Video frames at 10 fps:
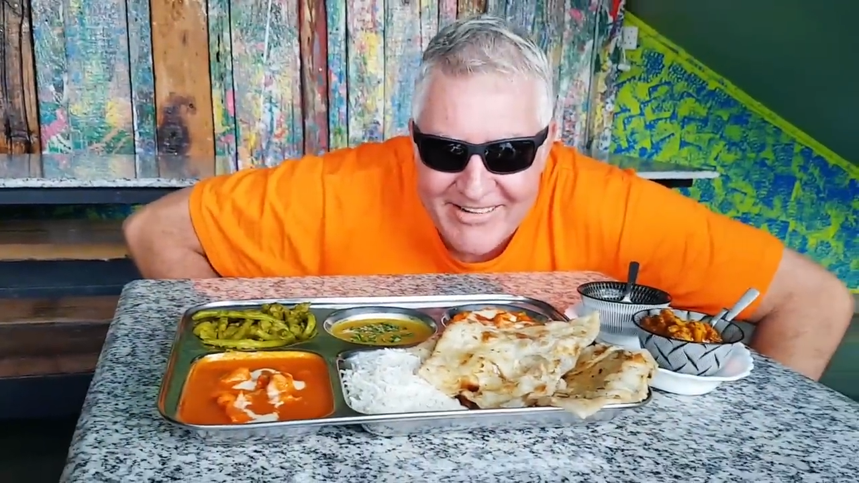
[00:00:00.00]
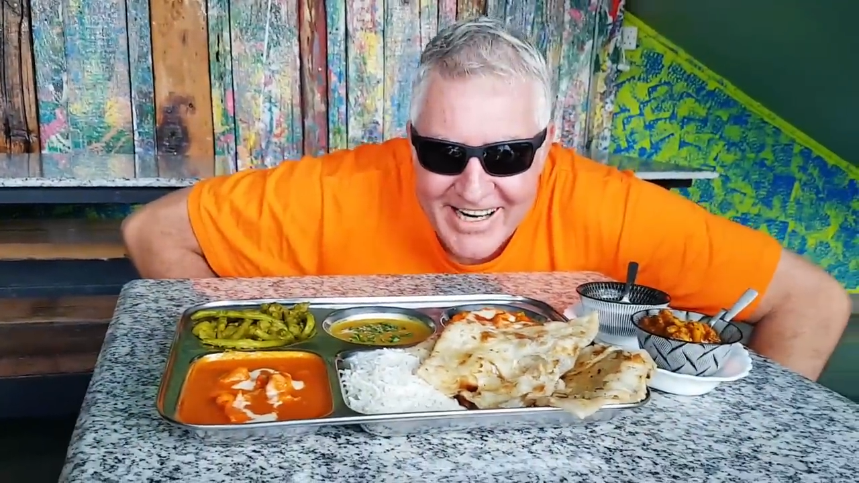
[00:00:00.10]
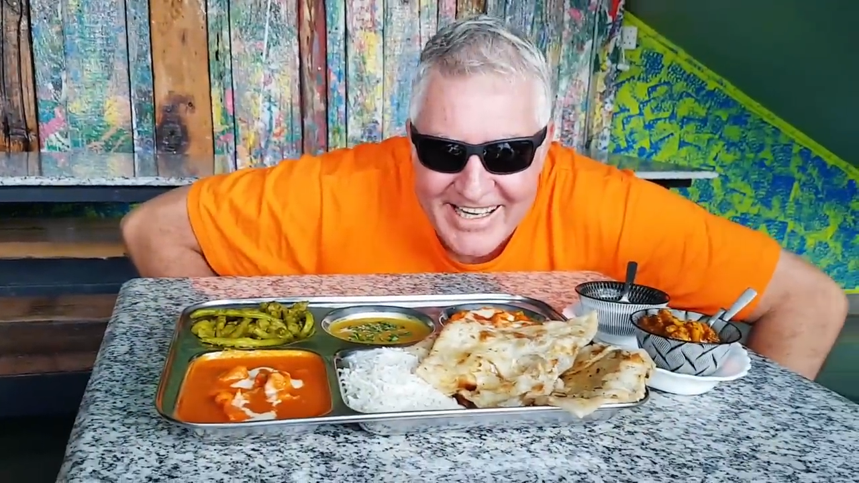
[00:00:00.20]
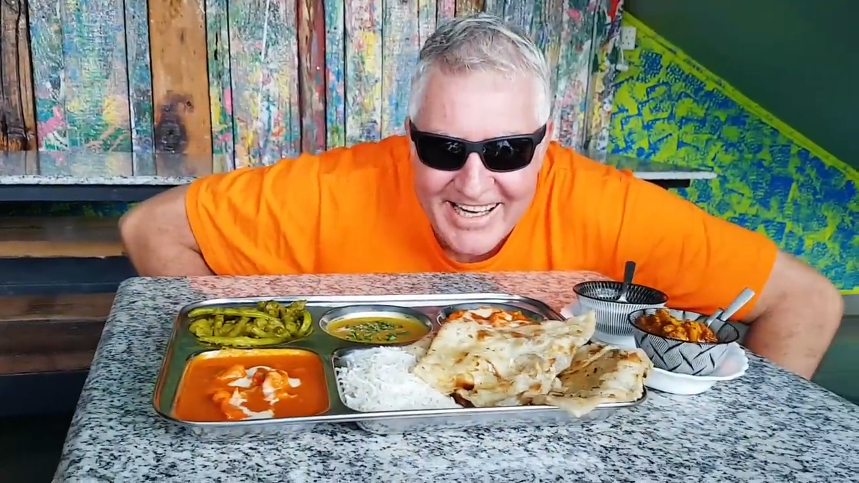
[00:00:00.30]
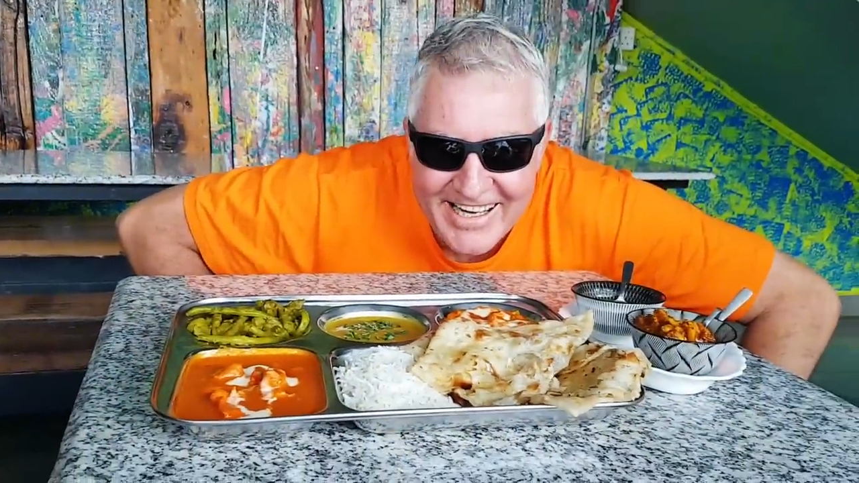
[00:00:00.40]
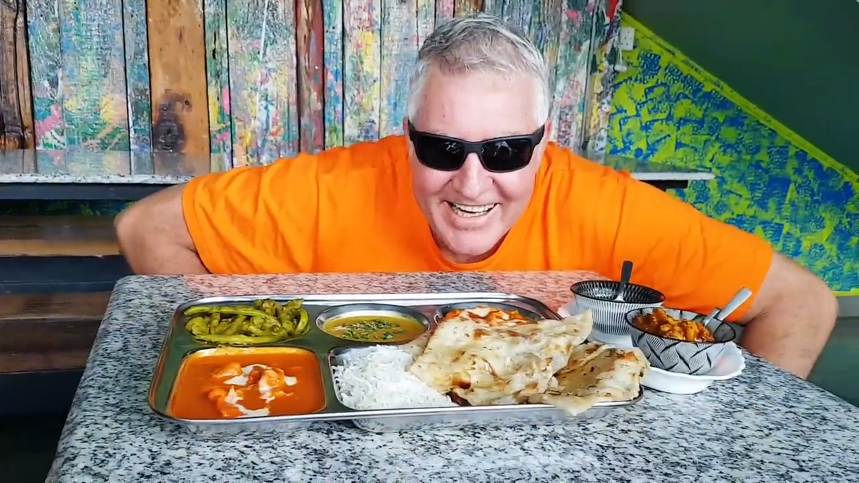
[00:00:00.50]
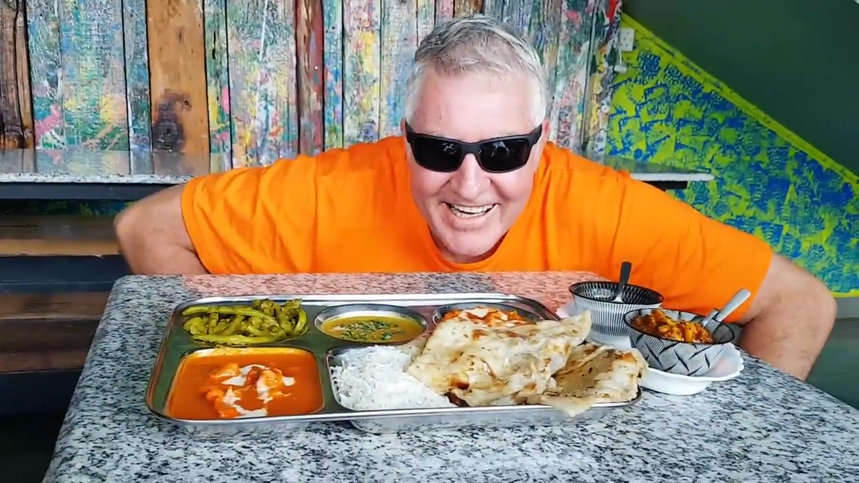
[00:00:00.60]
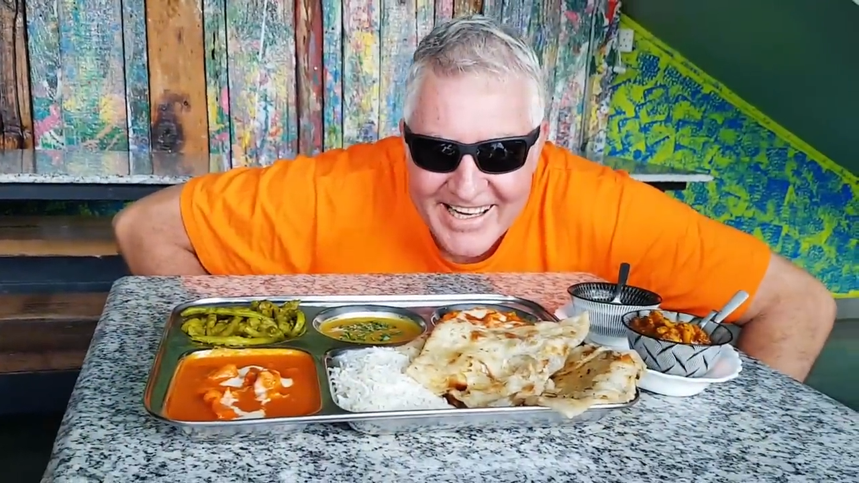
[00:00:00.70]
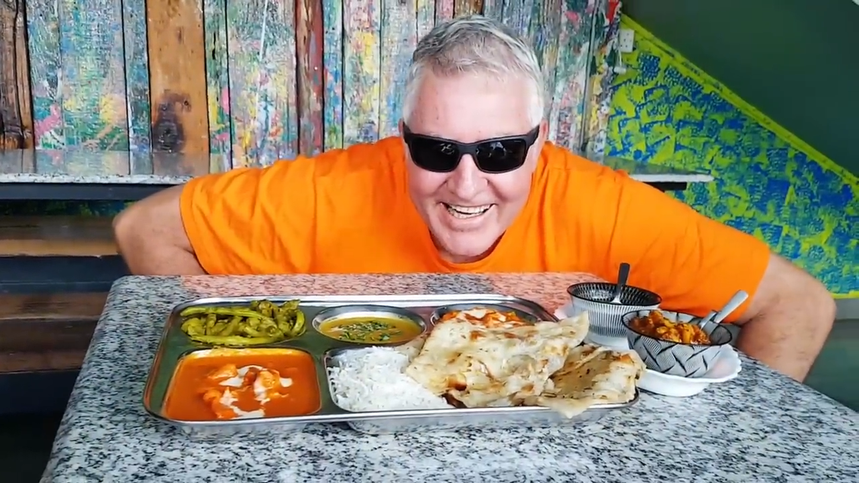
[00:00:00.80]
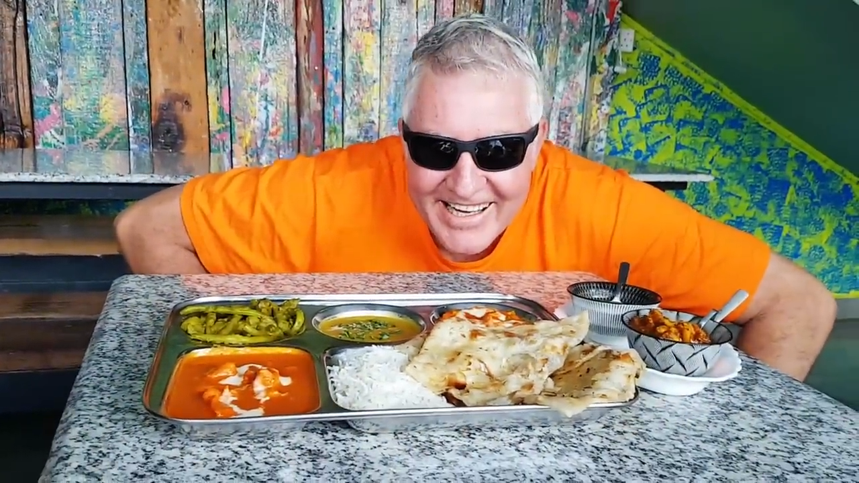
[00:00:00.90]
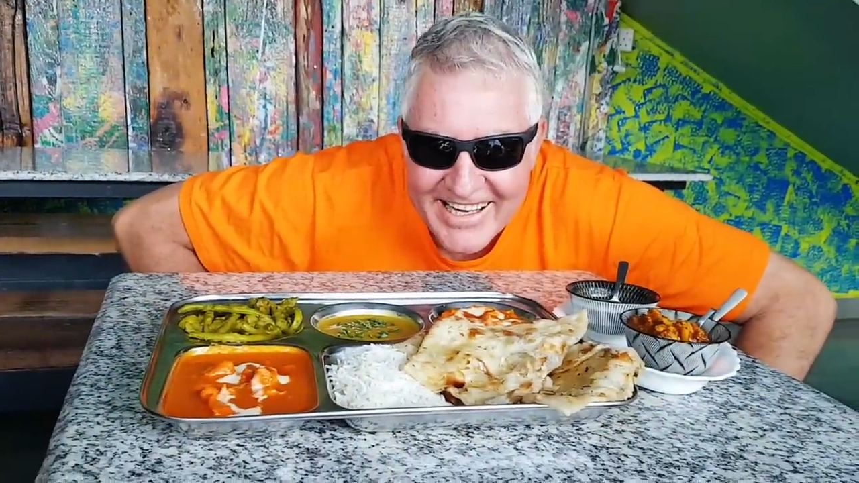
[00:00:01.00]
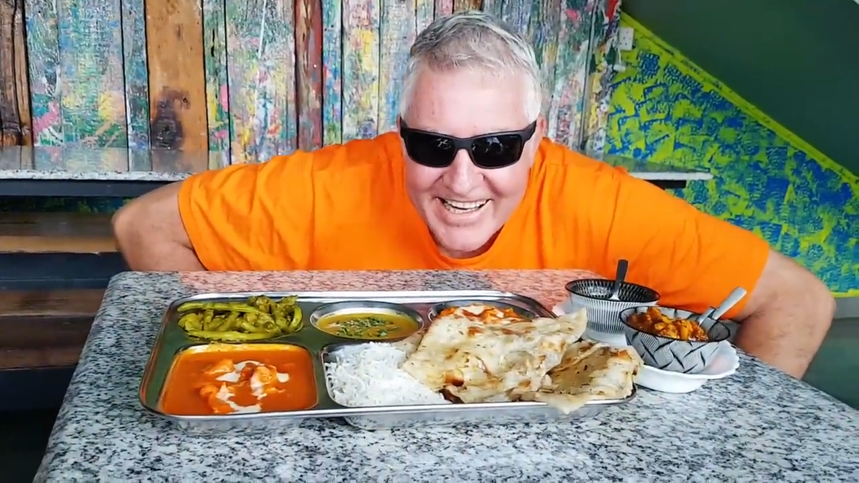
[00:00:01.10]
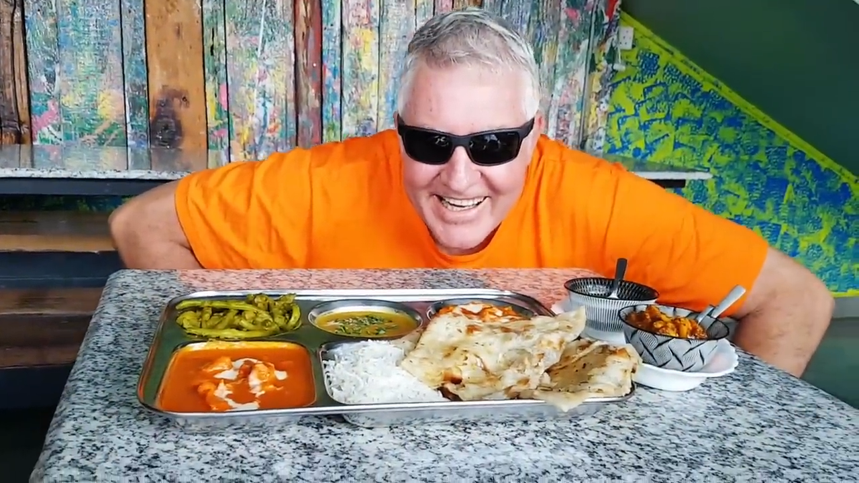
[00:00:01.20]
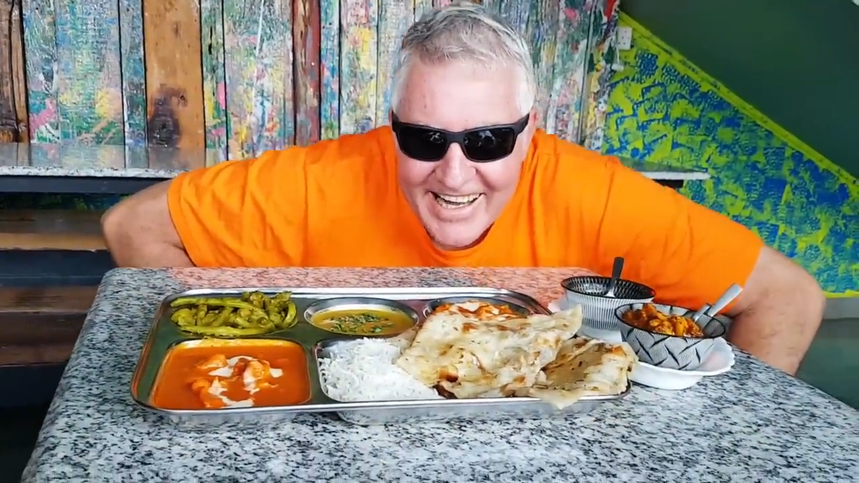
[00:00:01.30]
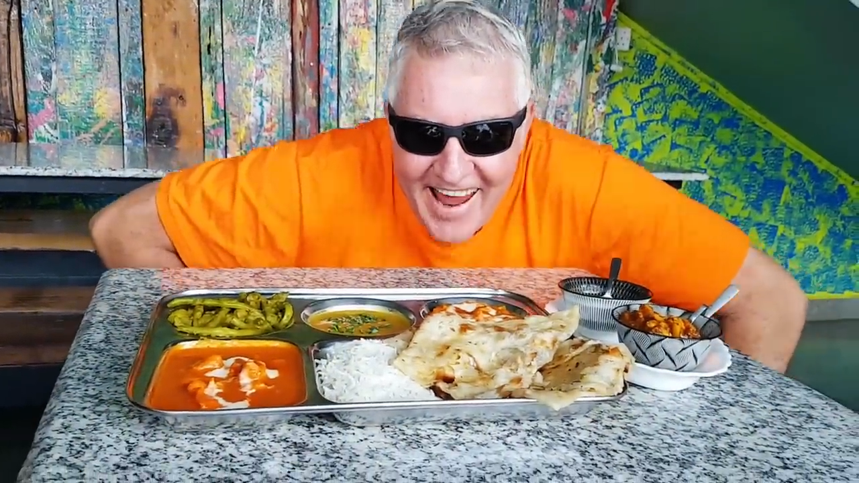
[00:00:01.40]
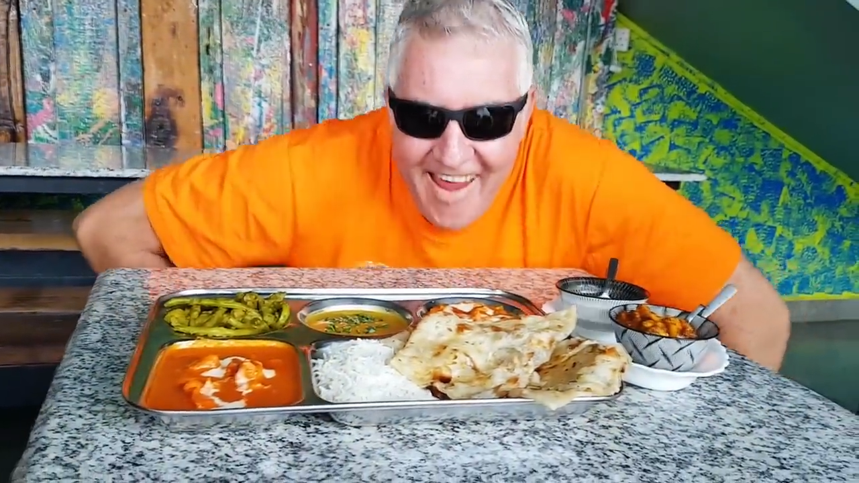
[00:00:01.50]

Rick. Stand up, stand up.